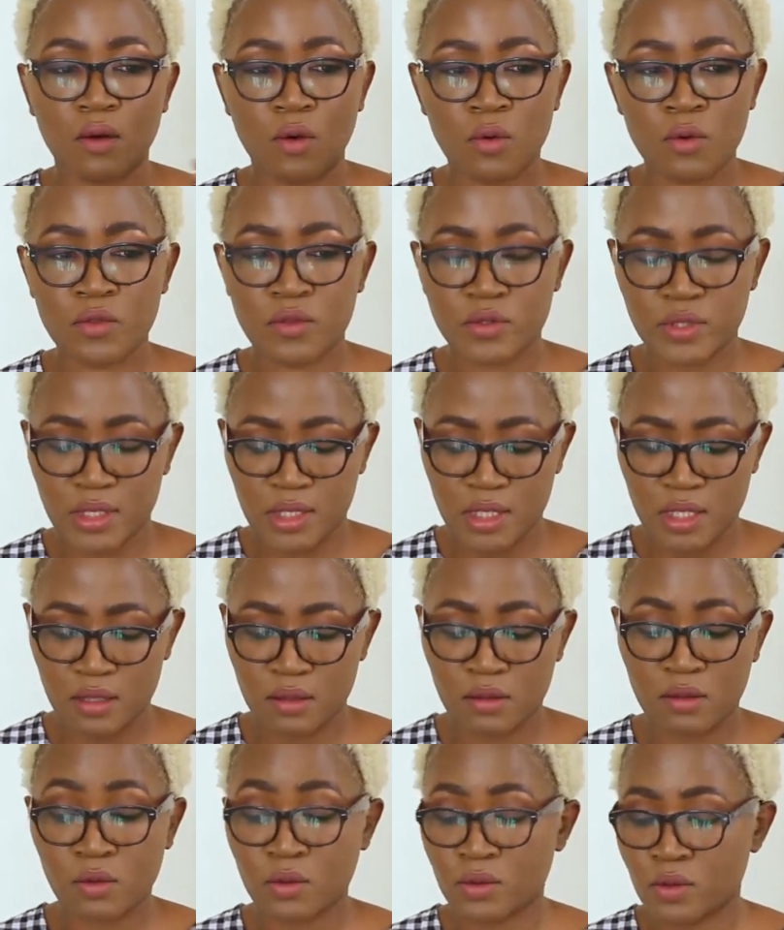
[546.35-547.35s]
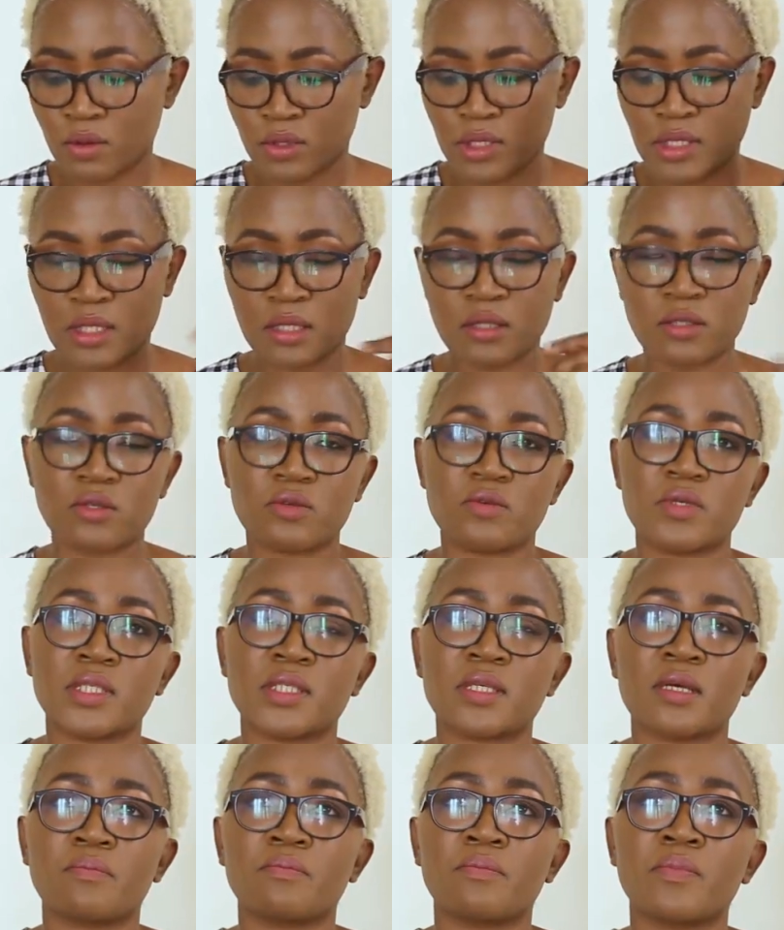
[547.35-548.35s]
all those, things, those
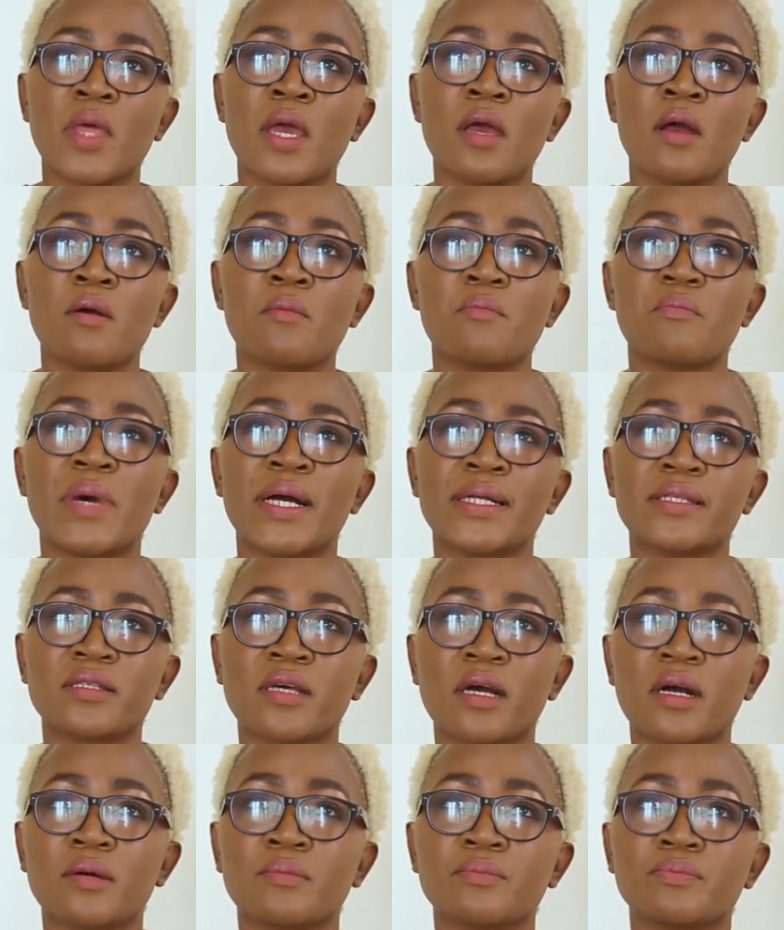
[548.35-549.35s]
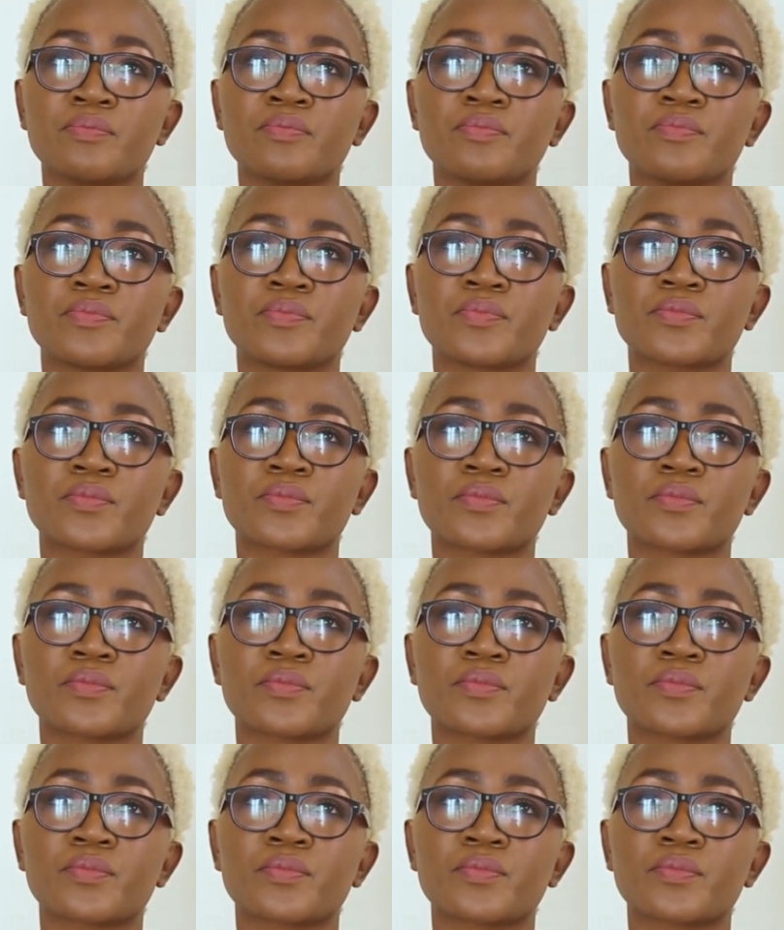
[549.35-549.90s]
centuries. And but um,